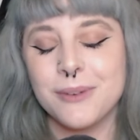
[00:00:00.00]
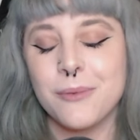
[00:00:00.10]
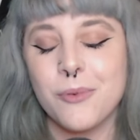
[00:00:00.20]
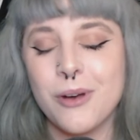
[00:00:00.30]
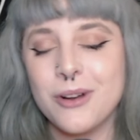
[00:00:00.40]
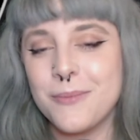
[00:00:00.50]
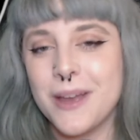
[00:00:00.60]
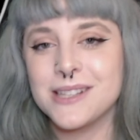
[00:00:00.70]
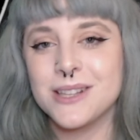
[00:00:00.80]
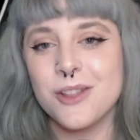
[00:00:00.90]
Dame, and welcome
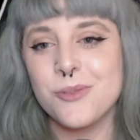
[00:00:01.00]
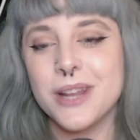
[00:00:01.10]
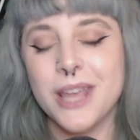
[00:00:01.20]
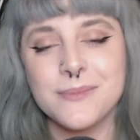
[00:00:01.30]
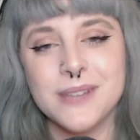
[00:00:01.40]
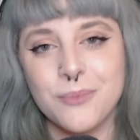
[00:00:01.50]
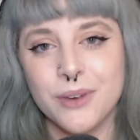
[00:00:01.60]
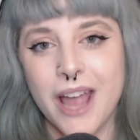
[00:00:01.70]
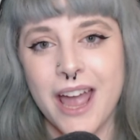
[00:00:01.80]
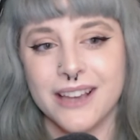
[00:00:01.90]
back to another one of Game Dame
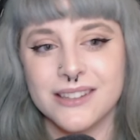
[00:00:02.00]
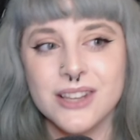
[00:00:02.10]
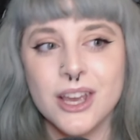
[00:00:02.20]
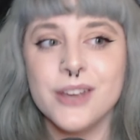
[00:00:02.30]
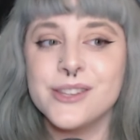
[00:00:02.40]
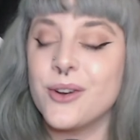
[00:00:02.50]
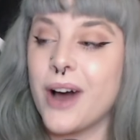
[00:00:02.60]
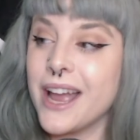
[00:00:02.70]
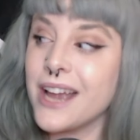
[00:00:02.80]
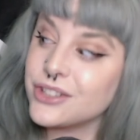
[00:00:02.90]
Reacts. So
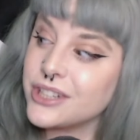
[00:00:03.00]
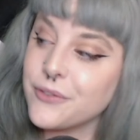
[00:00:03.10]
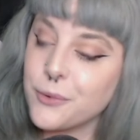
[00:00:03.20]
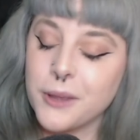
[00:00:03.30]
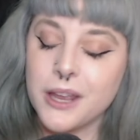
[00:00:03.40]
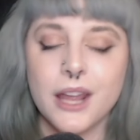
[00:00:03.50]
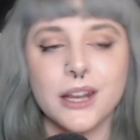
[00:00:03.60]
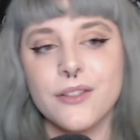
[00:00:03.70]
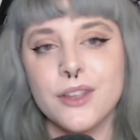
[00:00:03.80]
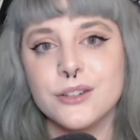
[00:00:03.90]
I actually never played
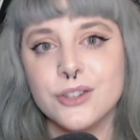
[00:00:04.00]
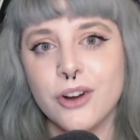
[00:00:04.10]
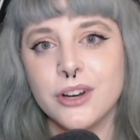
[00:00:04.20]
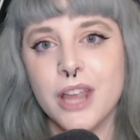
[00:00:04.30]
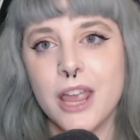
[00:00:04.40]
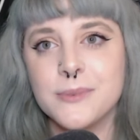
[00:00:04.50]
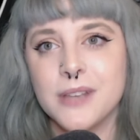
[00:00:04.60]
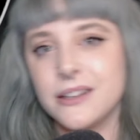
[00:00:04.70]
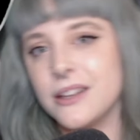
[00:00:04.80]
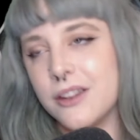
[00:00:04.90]
any of the Uncharted games.
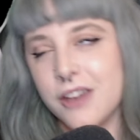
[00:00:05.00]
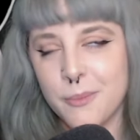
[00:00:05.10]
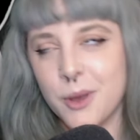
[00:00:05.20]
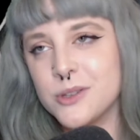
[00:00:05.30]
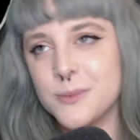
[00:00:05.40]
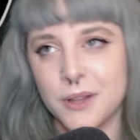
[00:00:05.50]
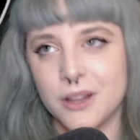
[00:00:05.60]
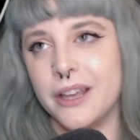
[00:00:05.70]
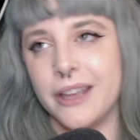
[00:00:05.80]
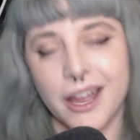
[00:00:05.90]
I did the demos, but
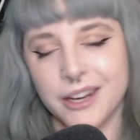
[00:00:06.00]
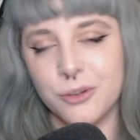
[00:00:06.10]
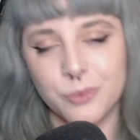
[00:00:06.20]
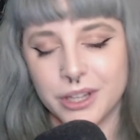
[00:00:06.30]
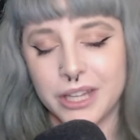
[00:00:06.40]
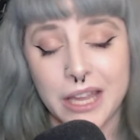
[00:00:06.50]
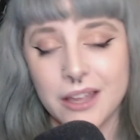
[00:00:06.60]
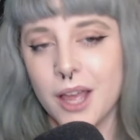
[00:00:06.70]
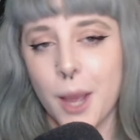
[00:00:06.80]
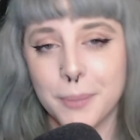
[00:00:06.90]
like I didn't really
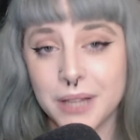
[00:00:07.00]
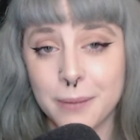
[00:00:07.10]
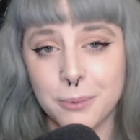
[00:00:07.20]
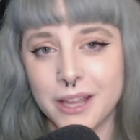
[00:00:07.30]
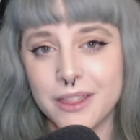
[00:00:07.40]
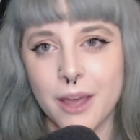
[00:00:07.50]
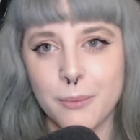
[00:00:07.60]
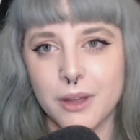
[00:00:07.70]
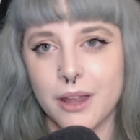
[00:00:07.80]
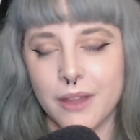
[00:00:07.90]
play
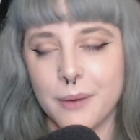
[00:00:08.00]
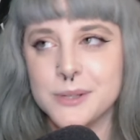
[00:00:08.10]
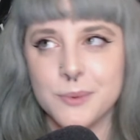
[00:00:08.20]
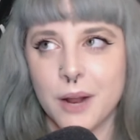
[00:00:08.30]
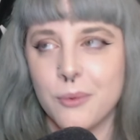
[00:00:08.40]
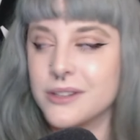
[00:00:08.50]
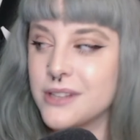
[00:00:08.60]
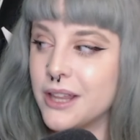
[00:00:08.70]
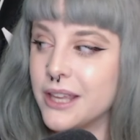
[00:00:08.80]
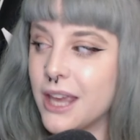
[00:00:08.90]
them. That was when I worked
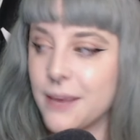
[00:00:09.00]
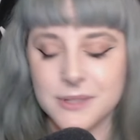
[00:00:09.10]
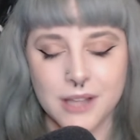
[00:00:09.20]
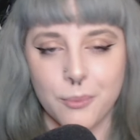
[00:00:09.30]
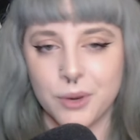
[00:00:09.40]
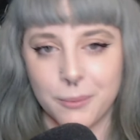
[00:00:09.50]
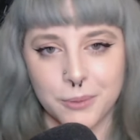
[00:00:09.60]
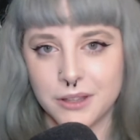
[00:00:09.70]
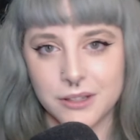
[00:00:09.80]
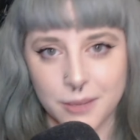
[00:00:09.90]
at like GameStop, when I
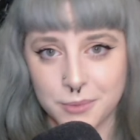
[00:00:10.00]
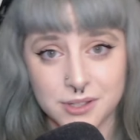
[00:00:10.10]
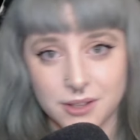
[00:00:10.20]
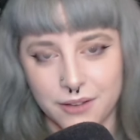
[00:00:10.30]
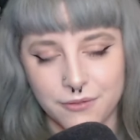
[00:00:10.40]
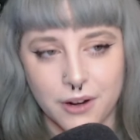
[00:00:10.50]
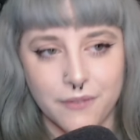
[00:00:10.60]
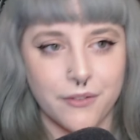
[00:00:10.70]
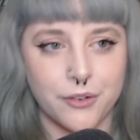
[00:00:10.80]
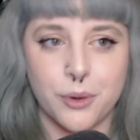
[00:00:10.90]
played the demos in like front
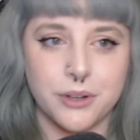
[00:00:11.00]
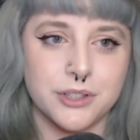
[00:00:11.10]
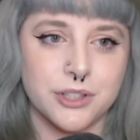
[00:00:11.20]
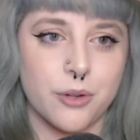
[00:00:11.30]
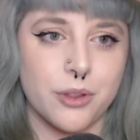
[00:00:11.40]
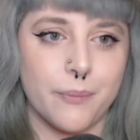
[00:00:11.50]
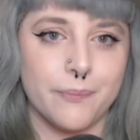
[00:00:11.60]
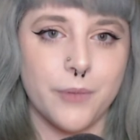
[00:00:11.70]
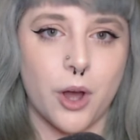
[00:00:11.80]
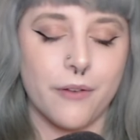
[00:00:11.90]
of everyone to show
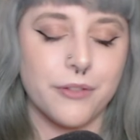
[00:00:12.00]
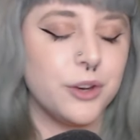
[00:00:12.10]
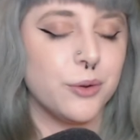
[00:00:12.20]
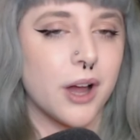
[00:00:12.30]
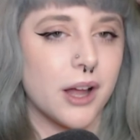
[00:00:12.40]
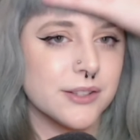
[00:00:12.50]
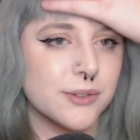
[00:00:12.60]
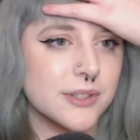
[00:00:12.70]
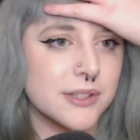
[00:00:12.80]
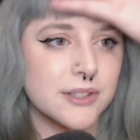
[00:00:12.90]
them off the new
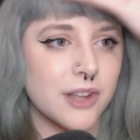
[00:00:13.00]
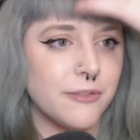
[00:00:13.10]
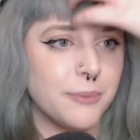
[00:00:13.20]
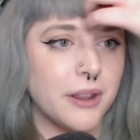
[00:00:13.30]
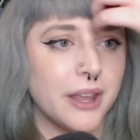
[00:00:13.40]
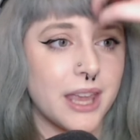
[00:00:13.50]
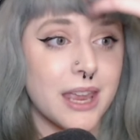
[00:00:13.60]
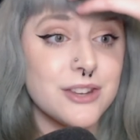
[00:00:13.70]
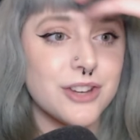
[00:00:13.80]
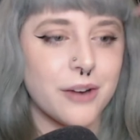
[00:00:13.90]
consoles and stuff. But like
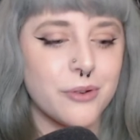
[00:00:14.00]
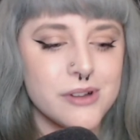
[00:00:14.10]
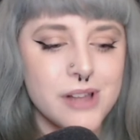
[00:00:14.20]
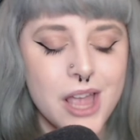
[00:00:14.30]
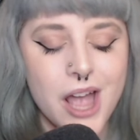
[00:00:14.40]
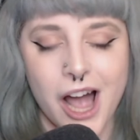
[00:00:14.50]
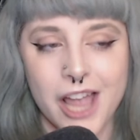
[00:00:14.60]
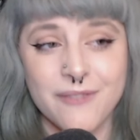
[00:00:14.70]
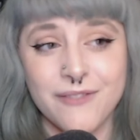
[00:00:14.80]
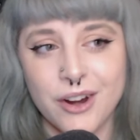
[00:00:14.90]
in general, I
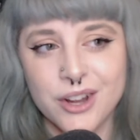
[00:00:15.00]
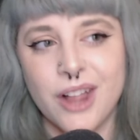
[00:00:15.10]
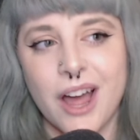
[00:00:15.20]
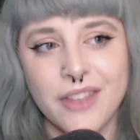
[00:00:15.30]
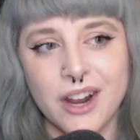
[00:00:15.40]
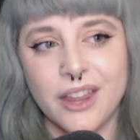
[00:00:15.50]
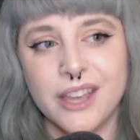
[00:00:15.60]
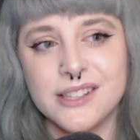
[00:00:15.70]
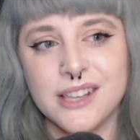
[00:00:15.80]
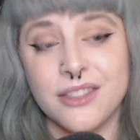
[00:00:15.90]
am very glad that a
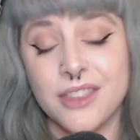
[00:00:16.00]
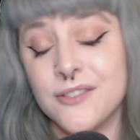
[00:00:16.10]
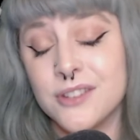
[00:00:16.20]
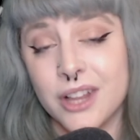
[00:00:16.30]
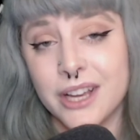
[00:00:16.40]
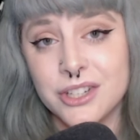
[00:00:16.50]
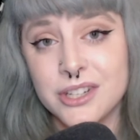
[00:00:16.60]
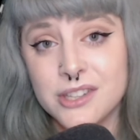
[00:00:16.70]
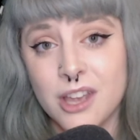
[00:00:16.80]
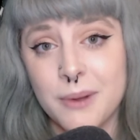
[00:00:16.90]
Legacy of Thieves collection
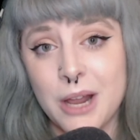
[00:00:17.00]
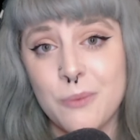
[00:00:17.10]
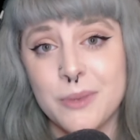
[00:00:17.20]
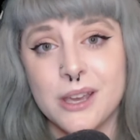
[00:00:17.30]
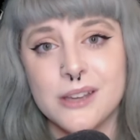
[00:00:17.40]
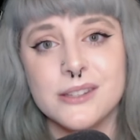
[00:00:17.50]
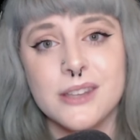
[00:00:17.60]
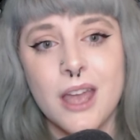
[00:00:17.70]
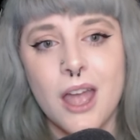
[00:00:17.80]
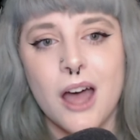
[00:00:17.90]
is coming out because
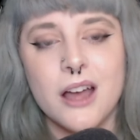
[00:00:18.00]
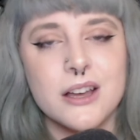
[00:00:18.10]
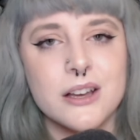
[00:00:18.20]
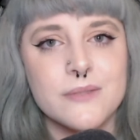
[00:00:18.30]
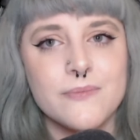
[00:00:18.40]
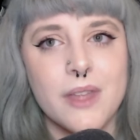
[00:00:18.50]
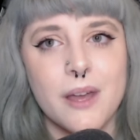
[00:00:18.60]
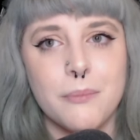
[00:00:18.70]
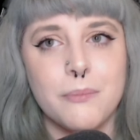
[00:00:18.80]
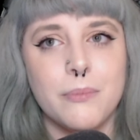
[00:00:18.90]

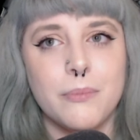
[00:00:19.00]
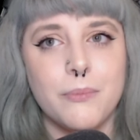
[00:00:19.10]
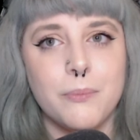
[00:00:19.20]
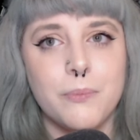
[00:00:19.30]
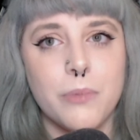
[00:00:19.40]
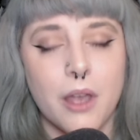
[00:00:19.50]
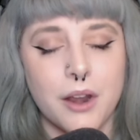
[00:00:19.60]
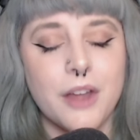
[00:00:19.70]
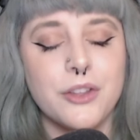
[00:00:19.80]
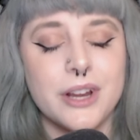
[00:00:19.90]

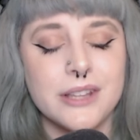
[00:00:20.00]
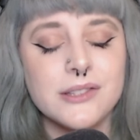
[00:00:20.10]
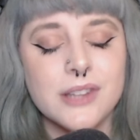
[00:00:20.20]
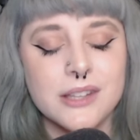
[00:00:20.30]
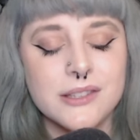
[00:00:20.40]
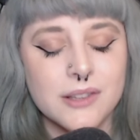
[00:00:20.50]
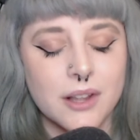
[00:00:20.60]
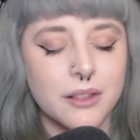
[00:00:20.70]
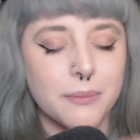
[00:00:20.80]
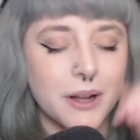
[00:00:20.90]
another instance,
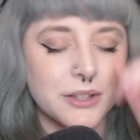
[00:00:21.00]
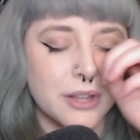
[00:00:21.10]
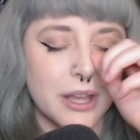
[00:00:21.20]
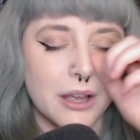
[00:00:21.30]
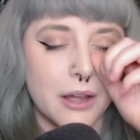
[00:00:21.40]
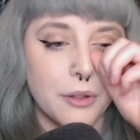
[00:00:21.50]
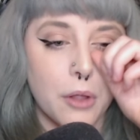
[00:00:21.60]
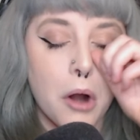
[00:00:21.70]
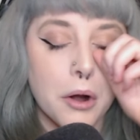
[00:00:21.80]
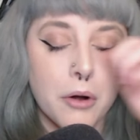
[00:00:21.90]
much like the
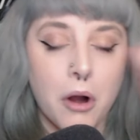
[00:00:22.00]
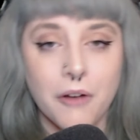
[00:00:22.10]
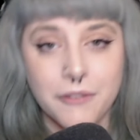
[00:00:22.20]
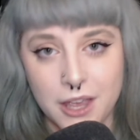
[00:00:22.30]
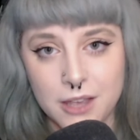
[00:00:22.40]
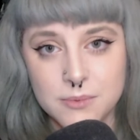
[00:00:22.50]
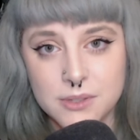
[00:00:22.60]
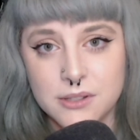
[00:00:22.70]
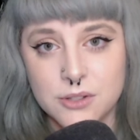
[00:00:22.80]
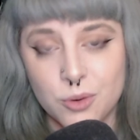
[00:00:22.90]
Lara Croft
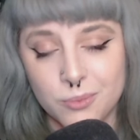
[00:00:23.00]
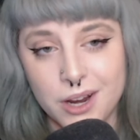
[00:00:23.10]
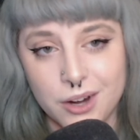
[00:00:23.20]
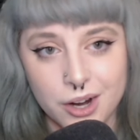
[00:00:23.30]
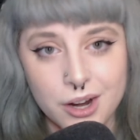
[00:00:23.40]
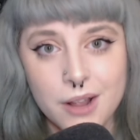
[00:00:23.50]
games, Tomb Raider.